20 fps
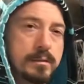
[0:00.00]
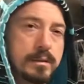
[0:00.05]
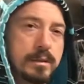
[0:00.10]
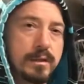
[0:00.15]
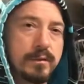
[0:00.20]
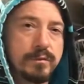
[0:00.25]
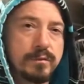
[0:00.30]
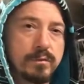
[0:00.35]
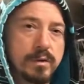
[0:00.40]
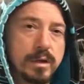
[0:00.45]

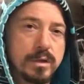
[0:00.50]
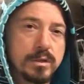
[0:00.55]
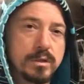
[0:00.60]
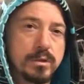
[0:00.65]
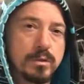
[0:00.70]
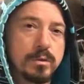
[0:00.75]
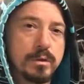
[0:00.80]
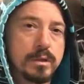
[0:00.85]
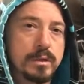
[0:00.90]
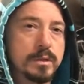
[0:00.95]
diff
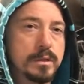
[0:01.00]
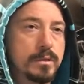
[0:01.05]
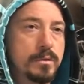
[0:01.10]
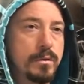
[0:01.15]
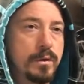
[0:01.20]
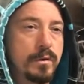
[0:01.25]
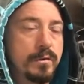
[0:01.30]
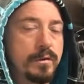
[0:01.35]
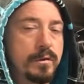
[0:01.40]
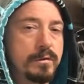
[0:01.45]
ratio is
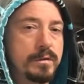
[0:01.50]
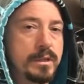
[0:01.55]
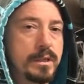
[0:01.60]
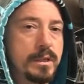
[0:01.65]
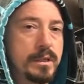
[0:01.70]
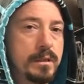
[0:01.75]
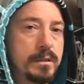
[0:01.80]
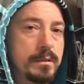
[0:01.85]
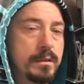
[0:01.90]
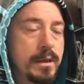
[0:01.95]

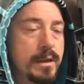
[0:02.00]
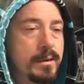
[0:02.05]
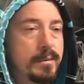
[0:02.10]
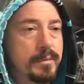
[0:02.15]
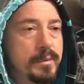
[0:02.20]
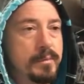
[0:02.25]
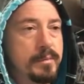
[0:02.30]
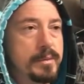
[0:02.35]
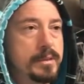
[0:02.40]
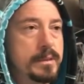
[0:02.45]
315. A lot of
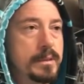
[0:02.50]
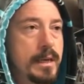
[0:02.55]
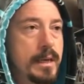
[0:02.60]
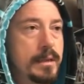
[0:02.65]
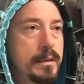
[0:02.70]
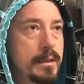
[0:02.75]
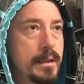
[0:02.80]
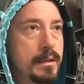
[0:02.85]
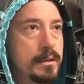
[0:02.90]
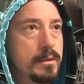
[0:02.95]
people say
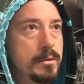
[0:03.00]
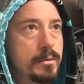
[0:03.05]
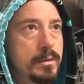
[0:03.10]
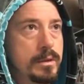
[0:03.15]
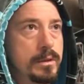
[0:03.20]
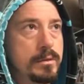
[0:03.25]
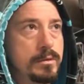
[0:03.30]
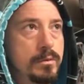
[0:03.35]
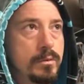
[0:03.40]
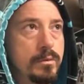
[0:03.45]
that
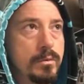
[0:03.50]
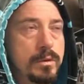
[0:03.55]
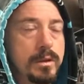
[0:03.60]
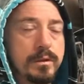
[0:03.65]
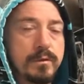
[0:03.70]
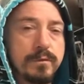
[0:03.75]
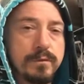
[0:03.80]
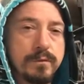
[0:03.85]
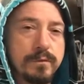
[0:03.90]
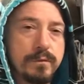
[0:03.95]

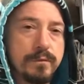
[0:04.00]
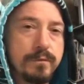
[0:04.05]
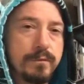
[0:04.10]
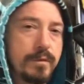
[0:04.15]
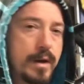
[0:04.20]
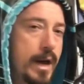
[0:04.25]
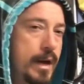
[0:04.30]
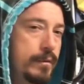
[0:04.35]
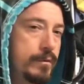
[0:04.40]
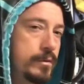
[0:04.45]

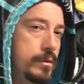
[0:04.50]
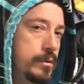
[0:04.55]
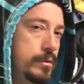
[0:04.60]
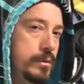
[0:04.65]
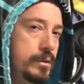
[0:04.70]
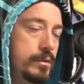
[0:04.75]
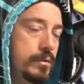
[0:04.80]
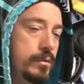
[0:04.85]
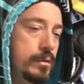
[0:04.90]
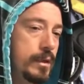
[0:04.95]
325 or
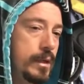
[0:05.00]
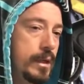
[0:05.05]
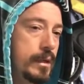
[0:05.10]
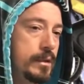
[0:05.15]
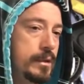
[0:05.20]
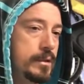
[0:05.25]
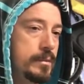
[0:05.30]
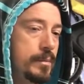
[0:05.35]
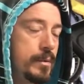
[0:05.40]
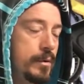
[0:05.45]
328
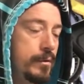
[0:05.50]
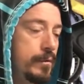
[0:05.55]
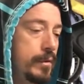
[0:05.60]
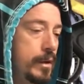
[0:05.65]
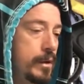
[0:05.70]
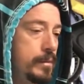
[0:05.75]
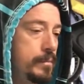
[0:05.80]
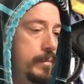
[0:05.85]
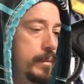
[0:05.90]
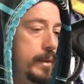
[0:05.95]
is
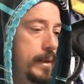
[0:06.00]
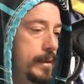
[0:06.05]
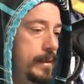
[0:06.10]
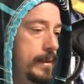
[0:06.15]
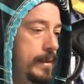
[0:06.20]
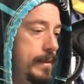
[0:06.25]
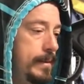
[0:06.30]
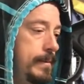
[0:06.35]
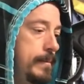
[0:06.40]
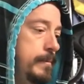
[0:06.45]
perfect, but
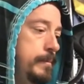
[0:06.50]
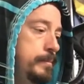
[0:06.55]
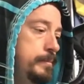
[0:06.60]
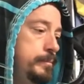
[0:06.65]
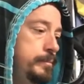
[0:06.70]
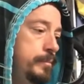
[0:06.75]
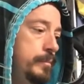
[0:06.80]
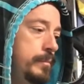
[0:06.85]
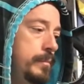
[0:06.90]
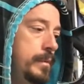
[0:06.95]

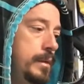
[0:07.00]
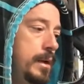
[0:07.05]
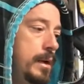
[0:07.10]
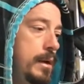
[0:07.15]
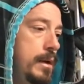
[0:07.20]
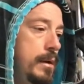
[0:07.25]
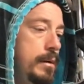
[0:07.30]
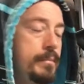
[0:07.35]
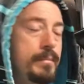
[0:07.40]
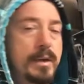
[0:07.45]

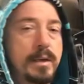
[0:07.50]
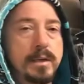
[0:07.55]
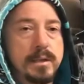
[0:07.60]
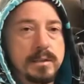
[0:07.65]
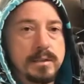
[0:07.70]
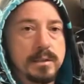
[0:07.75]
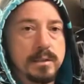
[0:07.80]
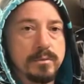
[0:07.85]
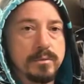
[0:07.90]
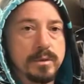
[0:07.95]
I didn't
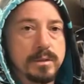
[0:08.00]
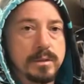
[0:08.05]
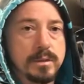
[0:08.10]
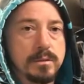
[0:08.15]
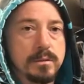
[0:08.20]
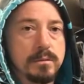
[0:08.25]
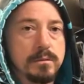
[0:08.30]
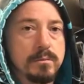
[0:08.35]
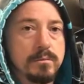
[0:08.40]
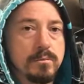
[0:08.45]
see a
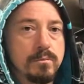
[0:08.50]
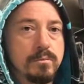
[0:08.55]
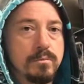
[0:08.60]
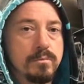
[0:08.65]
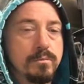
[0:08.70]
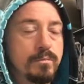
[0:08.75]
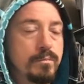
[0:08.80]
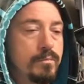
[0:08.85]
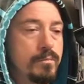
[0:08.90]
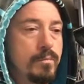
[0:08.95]
reason
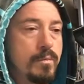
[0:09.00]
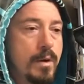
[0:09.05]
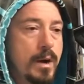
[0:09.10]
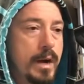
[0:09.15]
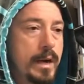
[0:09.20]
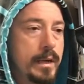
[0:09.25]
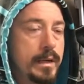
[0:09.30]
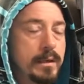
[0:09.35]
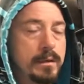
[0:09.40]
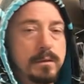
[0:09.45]

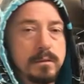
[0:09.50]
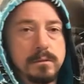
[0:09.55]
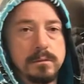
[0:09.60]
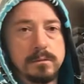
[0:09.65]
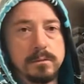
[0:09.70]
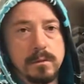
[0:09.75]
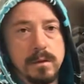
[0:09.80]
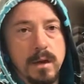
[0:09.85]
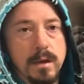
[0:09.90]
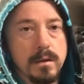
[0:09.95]
why
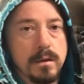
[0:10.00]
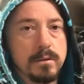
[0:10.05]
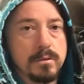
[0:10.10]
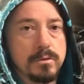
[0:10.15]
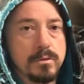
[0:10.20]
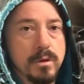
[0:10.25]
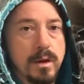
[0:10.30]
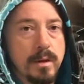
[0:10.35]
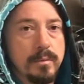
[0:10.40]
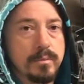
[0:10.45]

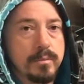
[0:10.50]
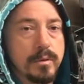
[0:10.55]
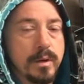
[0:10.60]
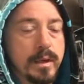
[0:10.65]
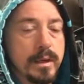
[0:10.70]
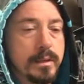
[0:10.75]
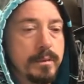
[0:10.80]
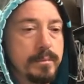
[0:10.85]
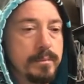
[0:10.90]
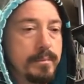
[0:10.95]
to
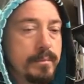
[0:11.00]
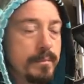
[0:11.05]
upgrade.